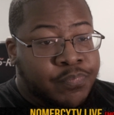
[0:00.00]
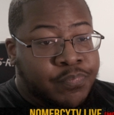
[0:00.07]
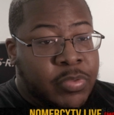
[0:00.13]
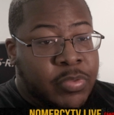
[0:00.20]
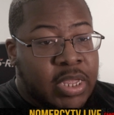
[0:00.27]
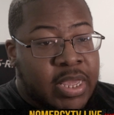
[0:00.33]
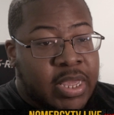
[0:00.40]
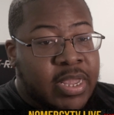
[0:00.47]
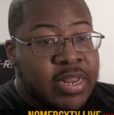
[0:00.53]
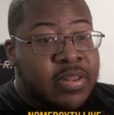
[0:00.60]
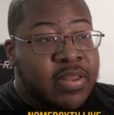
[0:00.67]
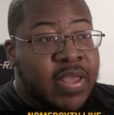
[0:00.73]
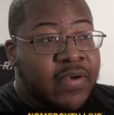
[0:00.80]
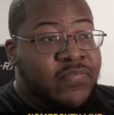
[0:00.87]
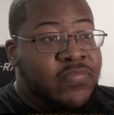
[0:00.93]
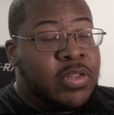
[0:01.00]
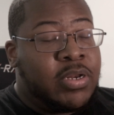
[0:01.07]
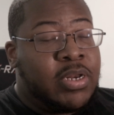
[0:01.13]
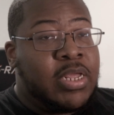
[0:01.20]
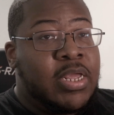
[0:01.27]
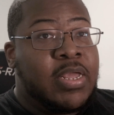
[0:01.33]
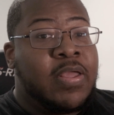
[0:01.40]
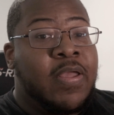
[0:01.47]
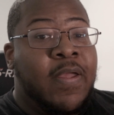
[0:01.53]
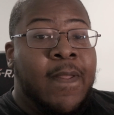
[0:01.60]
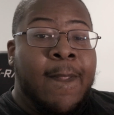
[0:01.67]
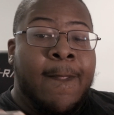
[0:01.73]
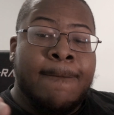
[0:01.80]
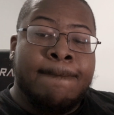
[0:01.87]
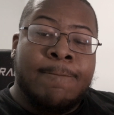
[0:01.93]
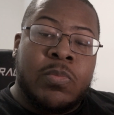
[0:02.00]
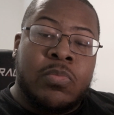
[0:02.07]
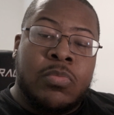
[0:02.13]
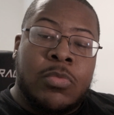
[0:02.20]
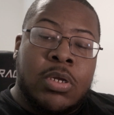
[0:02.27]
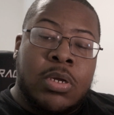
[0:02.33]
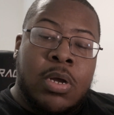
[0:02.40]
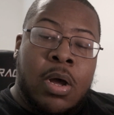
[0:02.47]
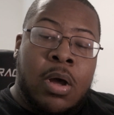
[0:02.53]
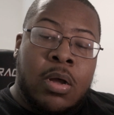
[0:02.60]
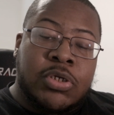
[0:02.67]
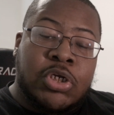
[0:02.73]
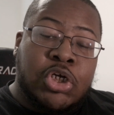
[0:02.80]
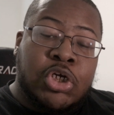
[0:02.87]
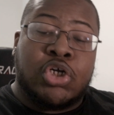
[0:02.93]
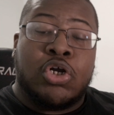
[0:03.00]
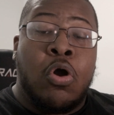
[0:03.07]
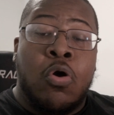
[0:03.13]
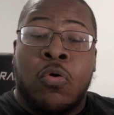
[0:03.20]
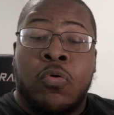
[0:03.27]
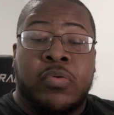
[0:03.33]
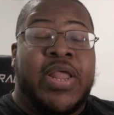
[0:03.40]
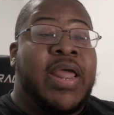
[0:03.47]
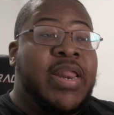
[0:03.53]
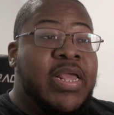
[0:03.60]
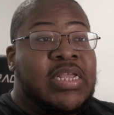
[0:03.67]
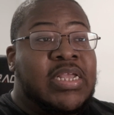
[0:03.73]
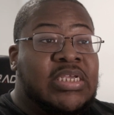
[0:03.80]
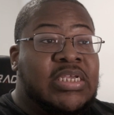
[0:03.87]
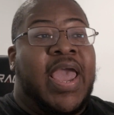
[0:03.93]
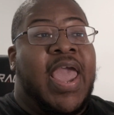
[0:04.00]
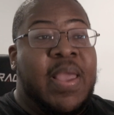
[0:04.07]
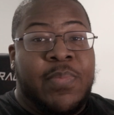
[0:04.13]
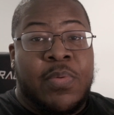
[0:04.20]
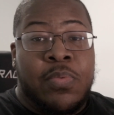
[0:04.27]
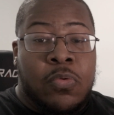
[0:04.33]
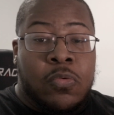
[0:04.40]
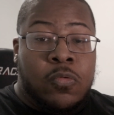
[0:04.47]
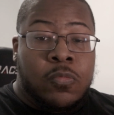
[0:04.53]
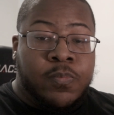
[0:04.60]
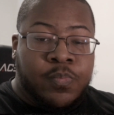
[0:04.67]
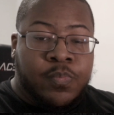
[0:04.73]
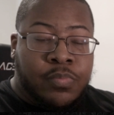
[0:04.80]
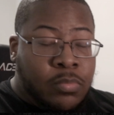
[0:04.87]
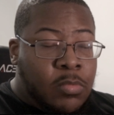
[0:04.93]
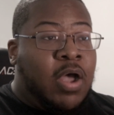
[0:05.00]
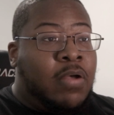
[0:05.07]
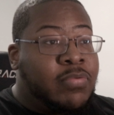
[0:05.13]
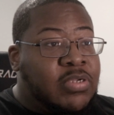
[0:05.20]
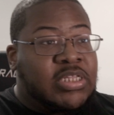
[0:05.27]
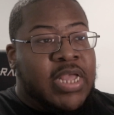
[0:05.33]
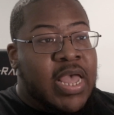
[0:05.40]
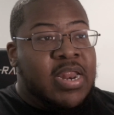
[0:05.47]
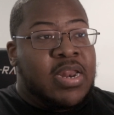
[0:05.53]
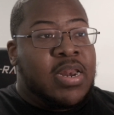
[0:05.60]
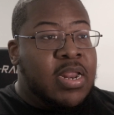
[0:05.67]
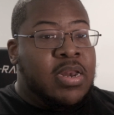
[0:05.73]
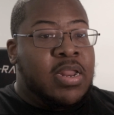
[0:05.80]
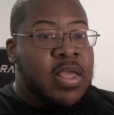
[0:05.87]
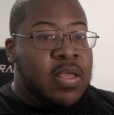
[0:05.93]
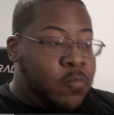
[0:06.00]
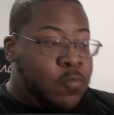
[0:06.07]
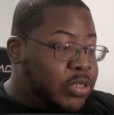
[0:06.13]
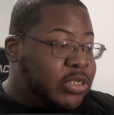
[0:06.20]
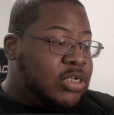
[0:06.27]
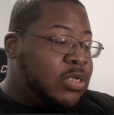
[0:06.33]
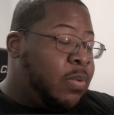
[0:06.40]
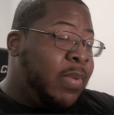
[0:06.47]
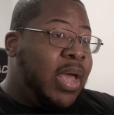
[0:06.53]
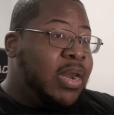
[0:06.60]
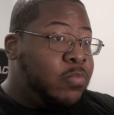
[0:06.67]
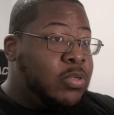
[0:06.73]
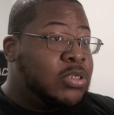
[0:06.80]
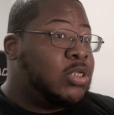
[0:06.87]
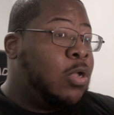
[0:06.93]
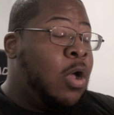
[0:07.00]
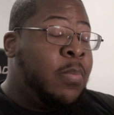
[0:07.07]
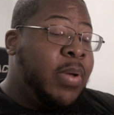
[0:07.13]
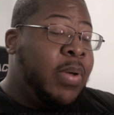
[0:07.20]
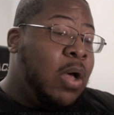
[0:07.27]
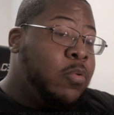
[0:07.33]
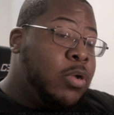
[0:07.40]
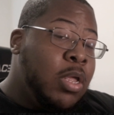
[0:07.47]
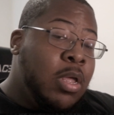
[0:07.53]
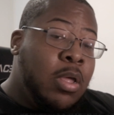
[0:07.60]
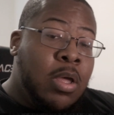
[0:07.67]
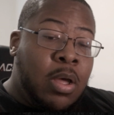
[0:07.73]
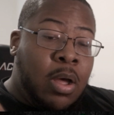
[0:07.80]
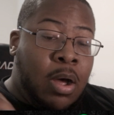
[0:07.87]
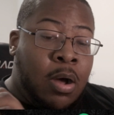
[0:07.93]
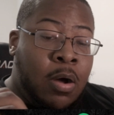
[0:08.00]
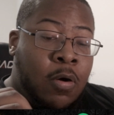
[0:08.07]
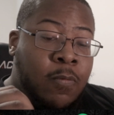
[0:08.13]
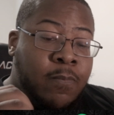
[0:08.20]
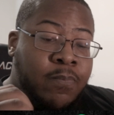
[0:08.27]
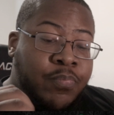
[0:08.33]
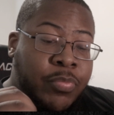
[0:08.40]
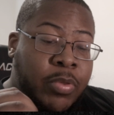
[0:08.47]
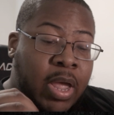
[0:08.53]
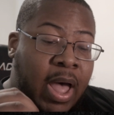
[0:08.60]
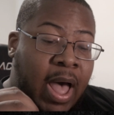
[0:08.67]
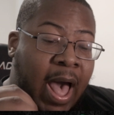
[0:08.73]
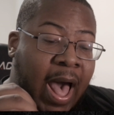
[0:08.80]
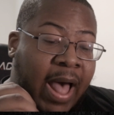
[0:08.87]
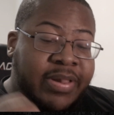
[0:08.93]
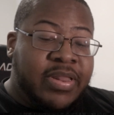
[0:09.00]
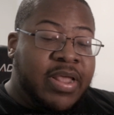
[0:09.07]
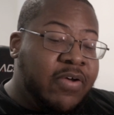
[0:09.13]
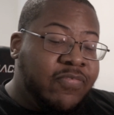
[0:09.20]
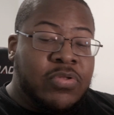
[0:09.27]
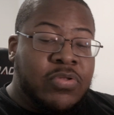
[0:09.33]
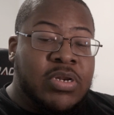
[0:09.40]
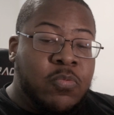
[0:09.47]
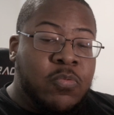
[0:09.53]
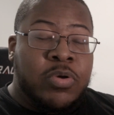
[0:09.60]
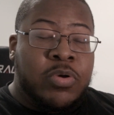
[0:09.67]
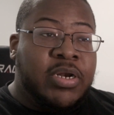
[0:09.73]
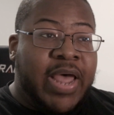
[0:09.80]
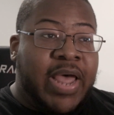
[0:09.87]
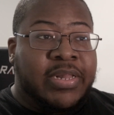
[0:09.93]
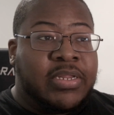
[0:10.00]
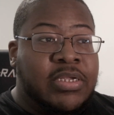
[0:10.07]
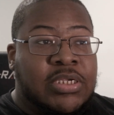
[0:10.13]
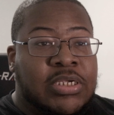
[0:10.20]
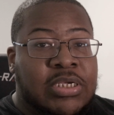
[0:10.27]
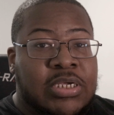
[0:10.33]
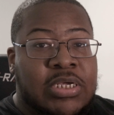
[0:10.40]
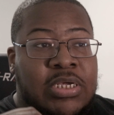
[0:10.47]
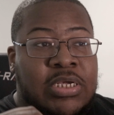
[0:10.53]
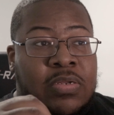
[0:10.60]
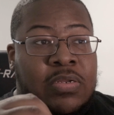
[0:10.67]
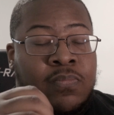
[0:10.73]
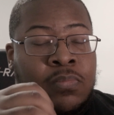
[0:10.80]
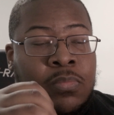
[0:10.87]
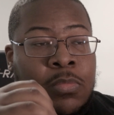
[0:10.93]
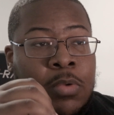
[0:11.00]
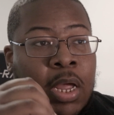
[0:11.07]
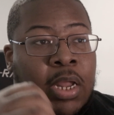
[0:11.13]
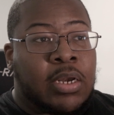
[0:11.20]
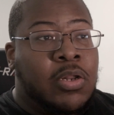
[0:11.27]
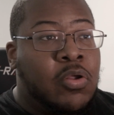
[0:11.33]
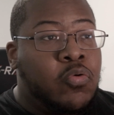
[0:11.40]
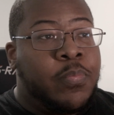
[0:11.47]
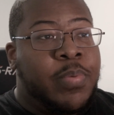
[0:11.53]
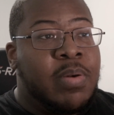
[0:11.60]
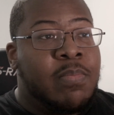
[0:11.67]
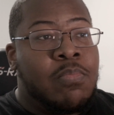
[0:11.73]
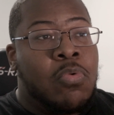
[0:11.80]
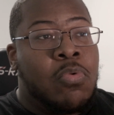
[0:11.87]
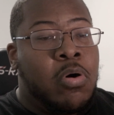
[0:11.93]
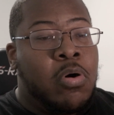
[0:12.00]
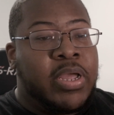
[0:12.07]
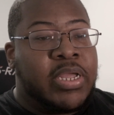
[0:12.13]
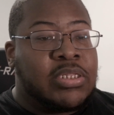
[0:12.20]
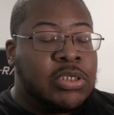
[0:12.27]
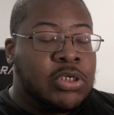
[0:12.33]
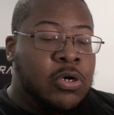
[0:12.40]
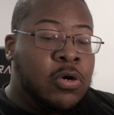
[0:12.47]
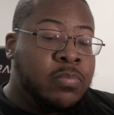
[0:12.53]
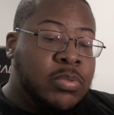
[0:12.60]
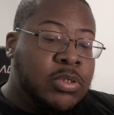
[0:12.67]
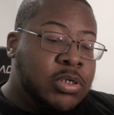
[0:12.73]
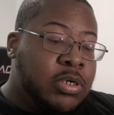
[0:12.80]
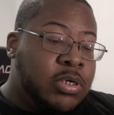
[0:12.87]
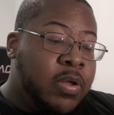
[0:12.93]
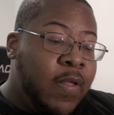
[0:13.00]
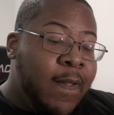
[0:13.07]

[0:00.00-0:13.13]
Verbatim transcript: He definitely showed that he's capable of standing in there with somebody with star power. I definitely would have liked to see a little bit more in terms of